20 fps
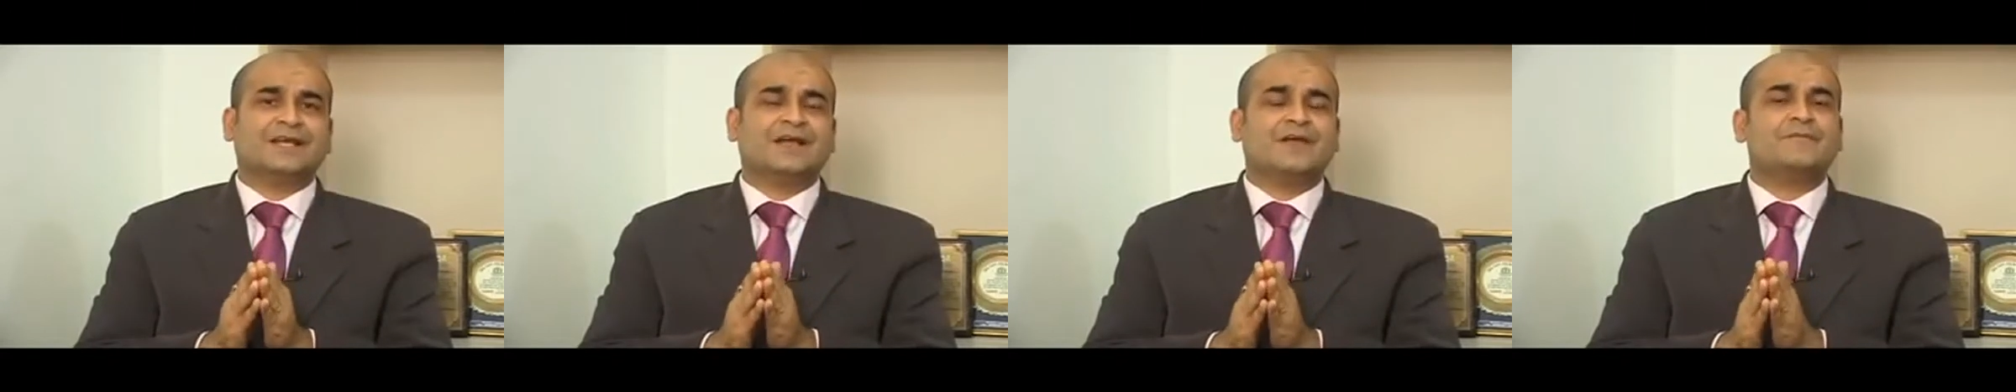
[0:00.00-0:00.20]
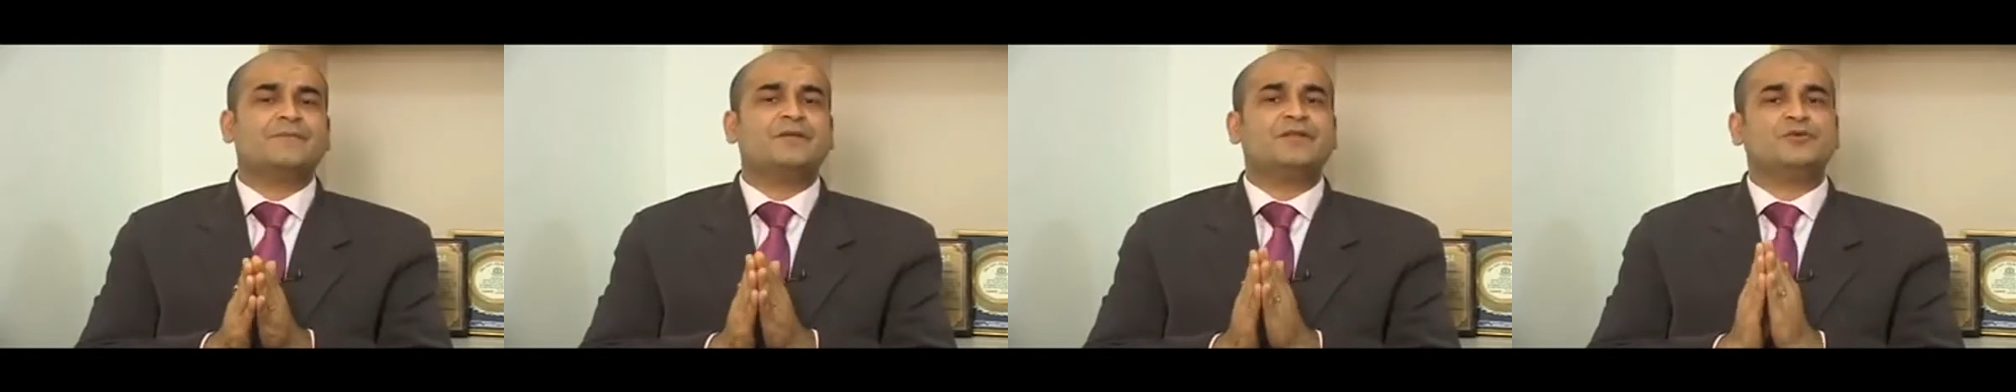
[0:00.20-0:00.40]

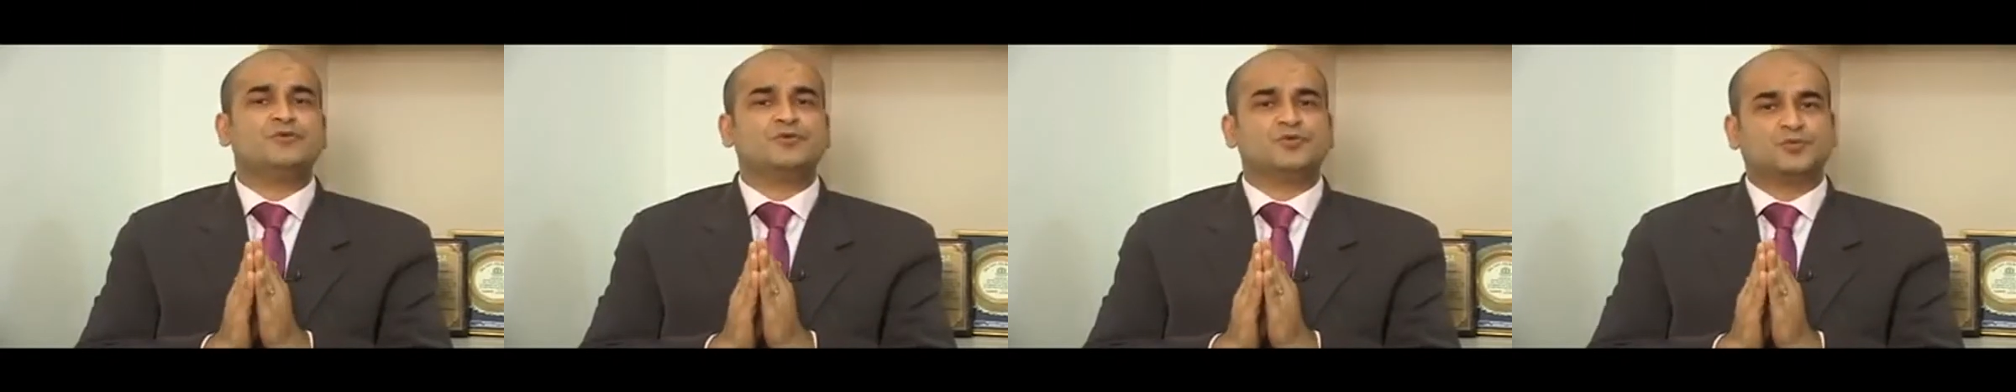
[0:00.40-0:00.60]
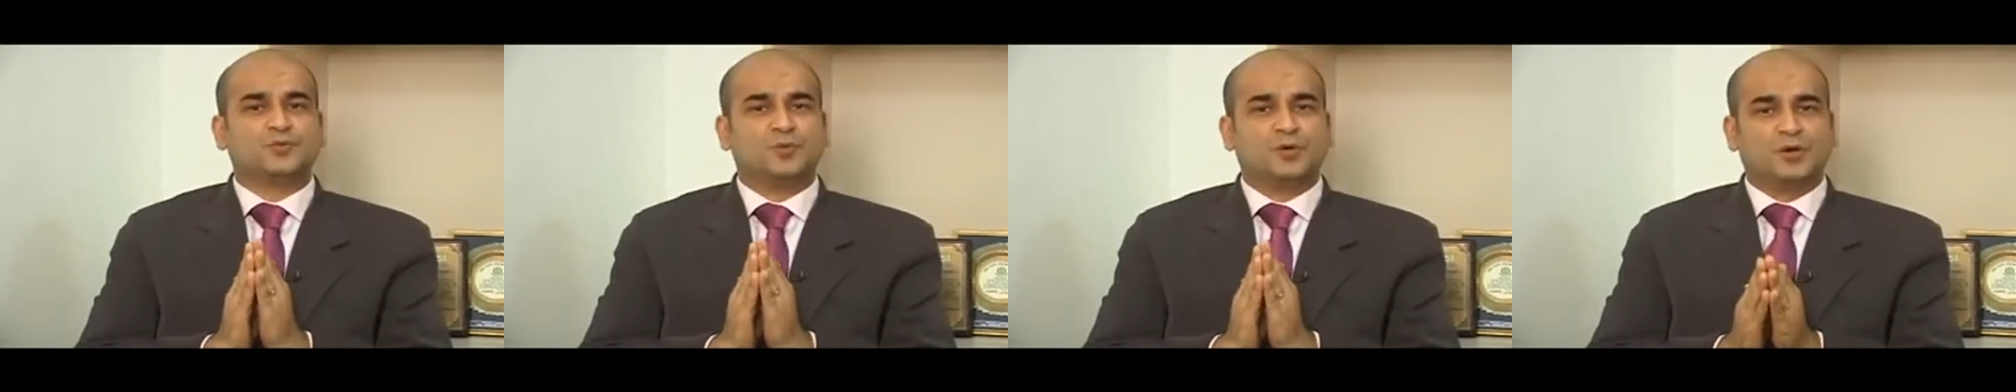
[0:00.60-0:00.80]
have been
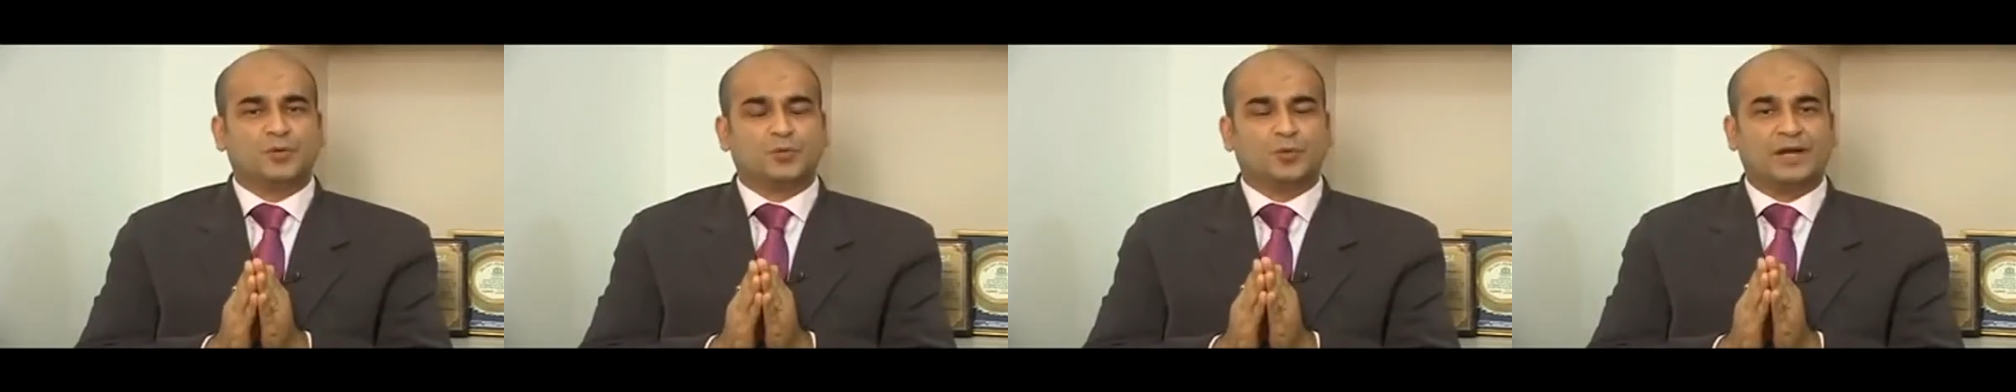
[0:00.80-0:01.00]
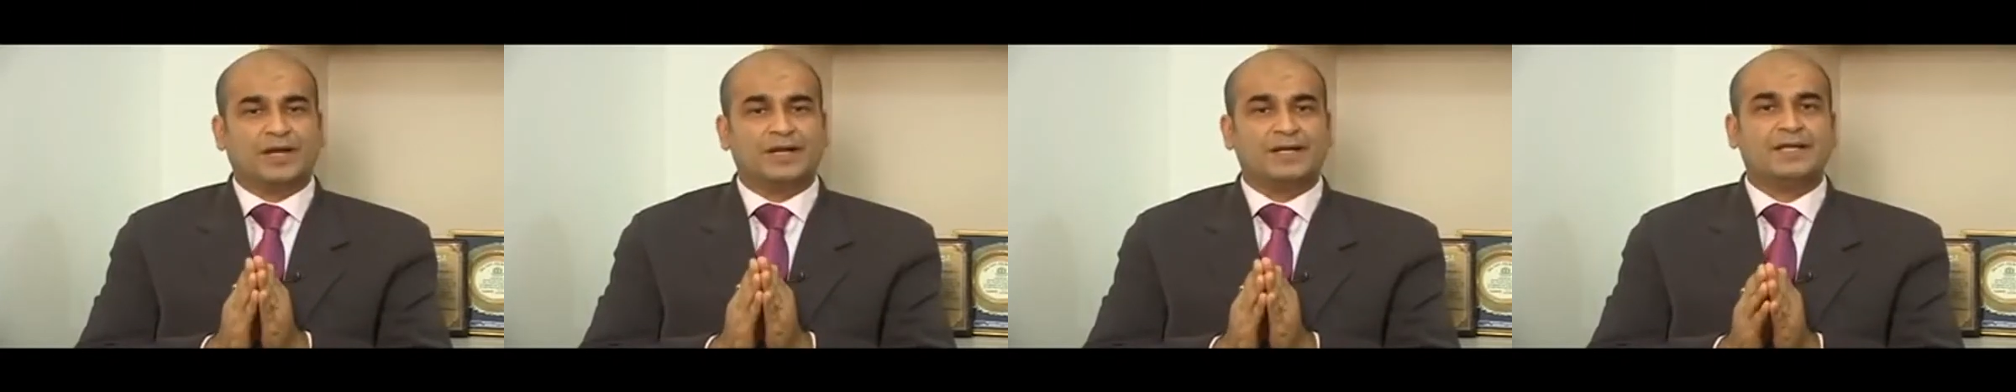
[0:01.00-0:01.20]
used
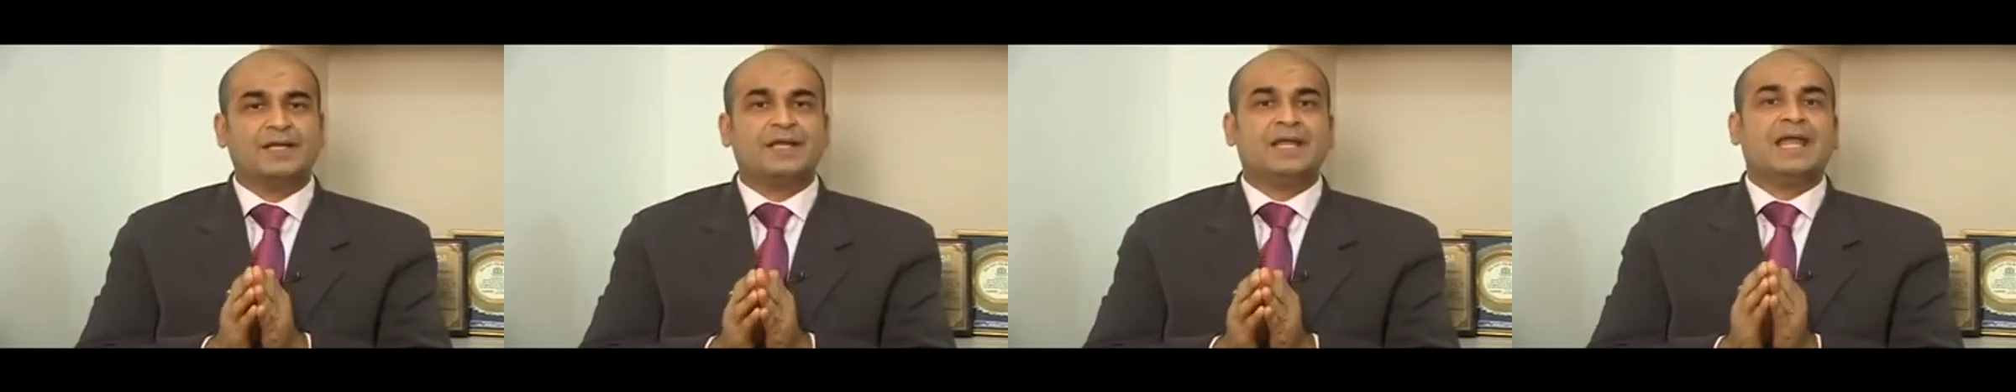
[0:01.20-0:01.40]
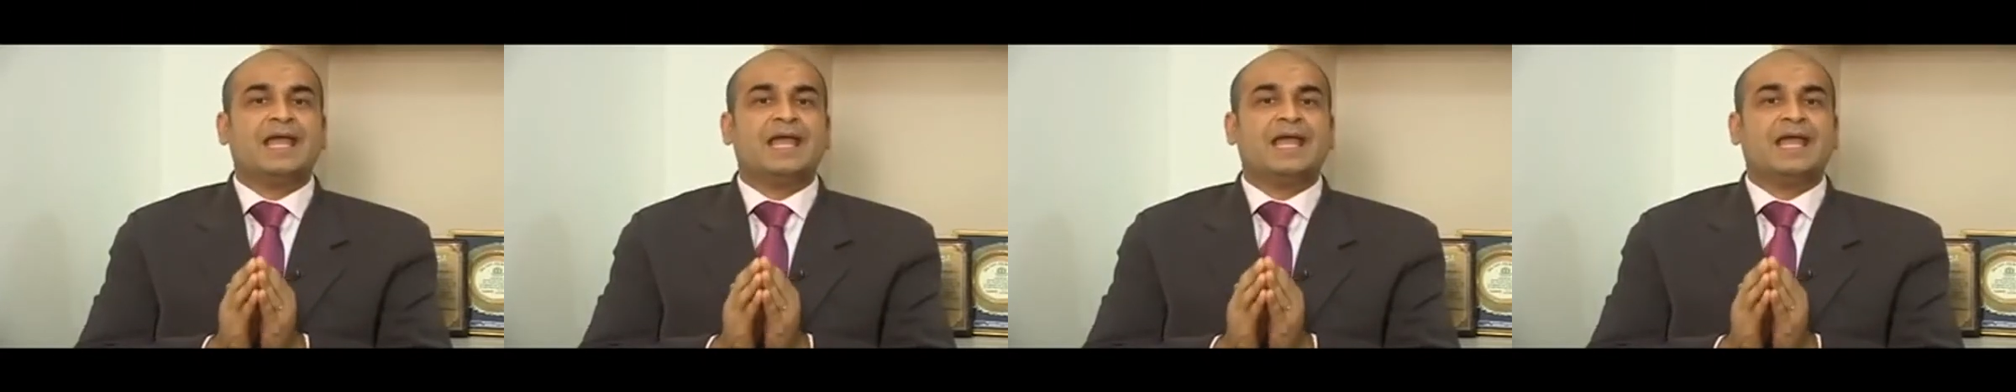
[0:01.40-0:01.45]
worldwide,